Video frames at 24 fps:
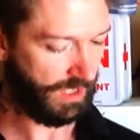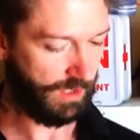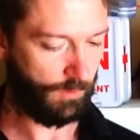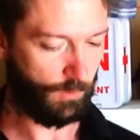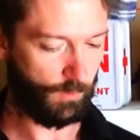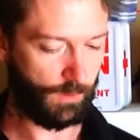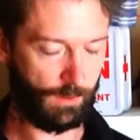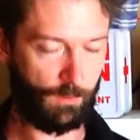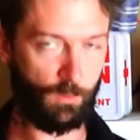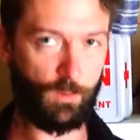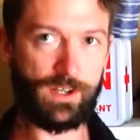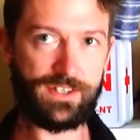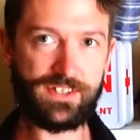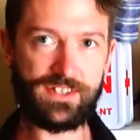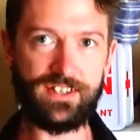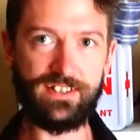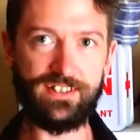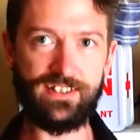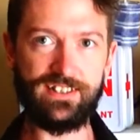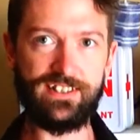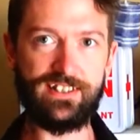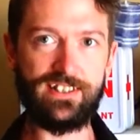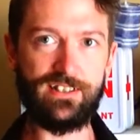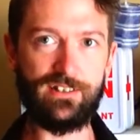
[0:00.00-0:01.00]
What I was
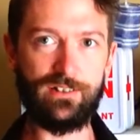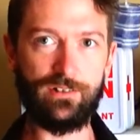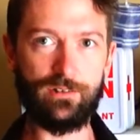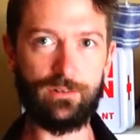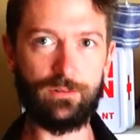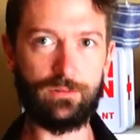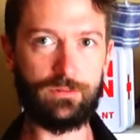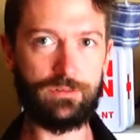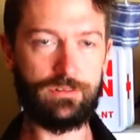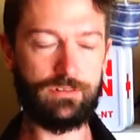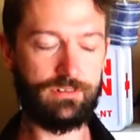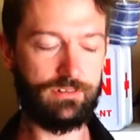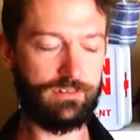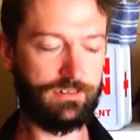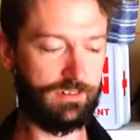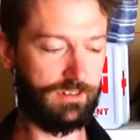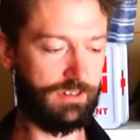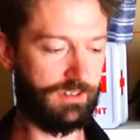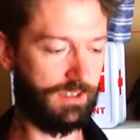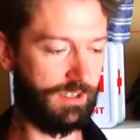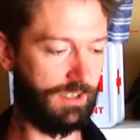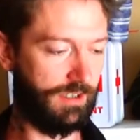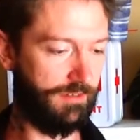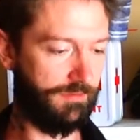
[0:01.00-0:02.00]
gonna do,
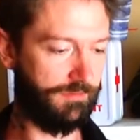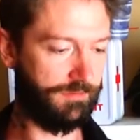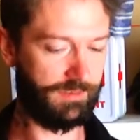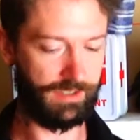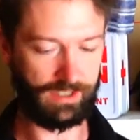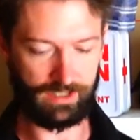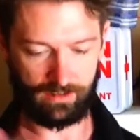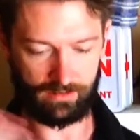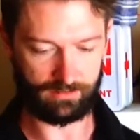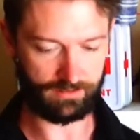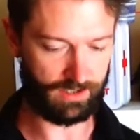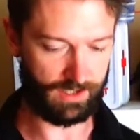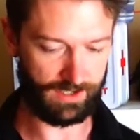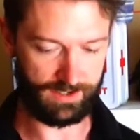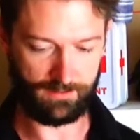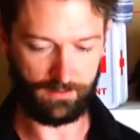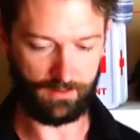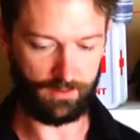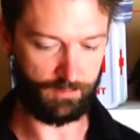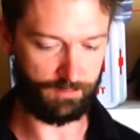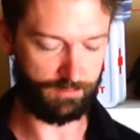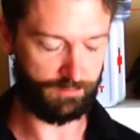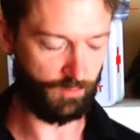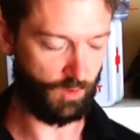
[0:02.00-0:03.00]
and I'll cut out
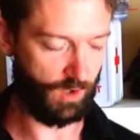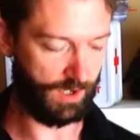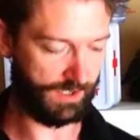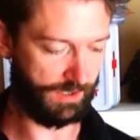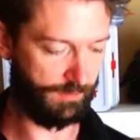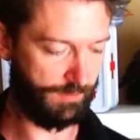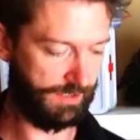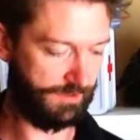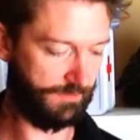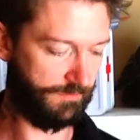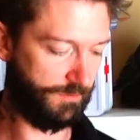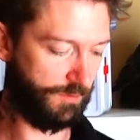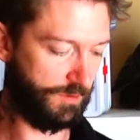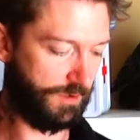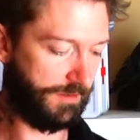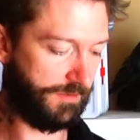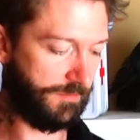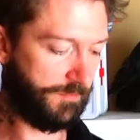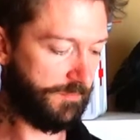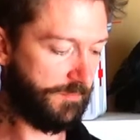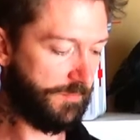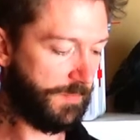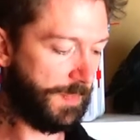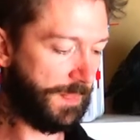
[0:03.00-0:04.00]
all the walking back and
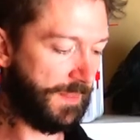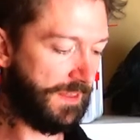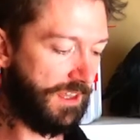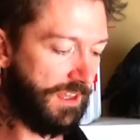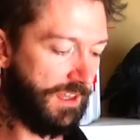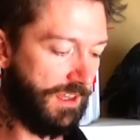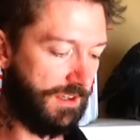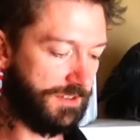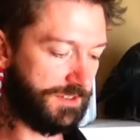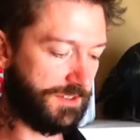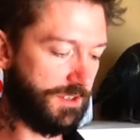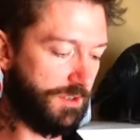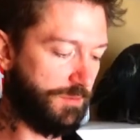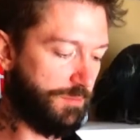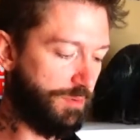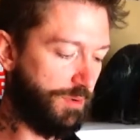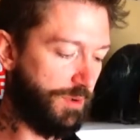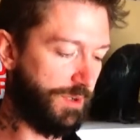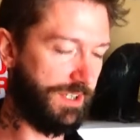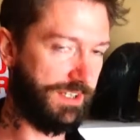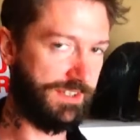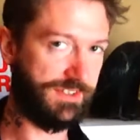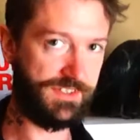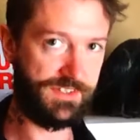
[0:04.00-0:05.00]
forth, I was gonna
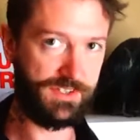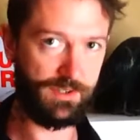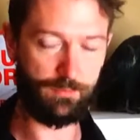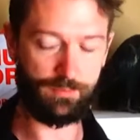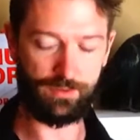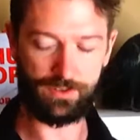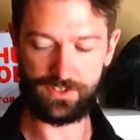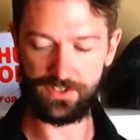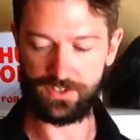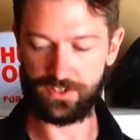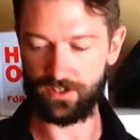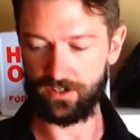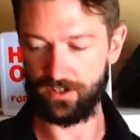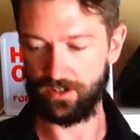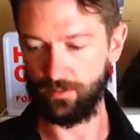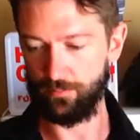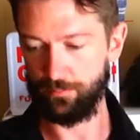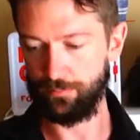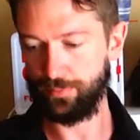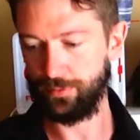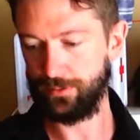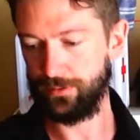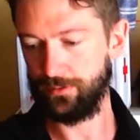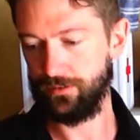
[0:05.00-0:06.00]
put in simple syrup
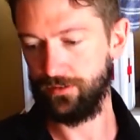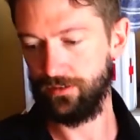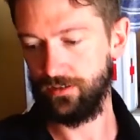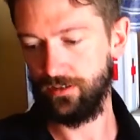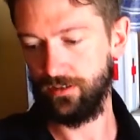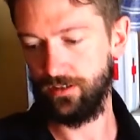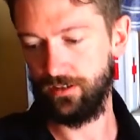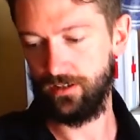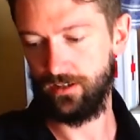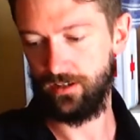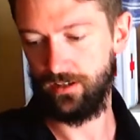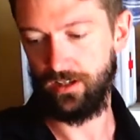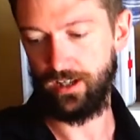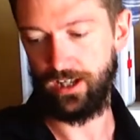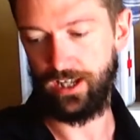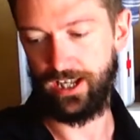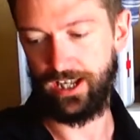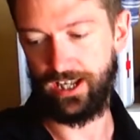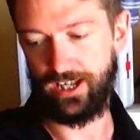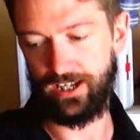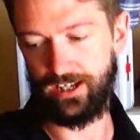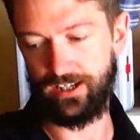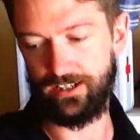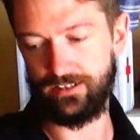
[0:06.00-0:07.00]

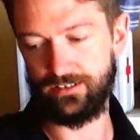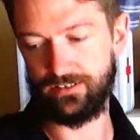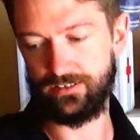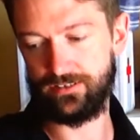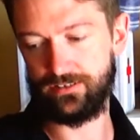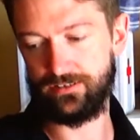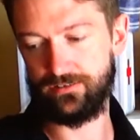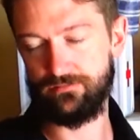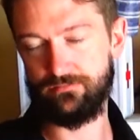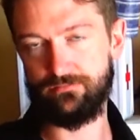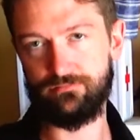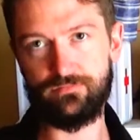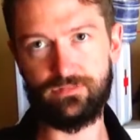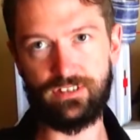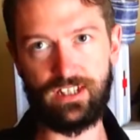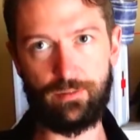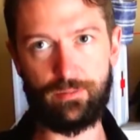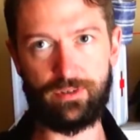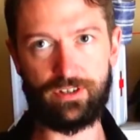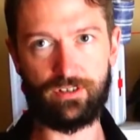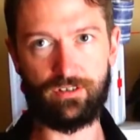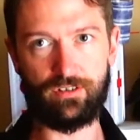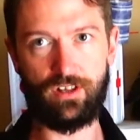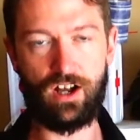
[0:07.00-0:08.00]
and
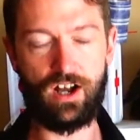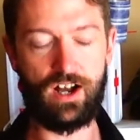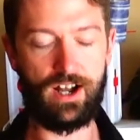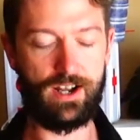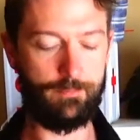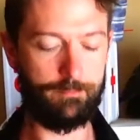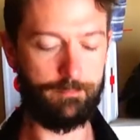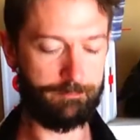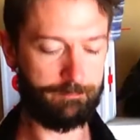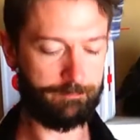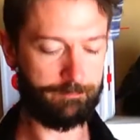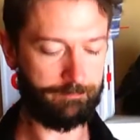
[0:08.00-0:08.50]
lemon or lime.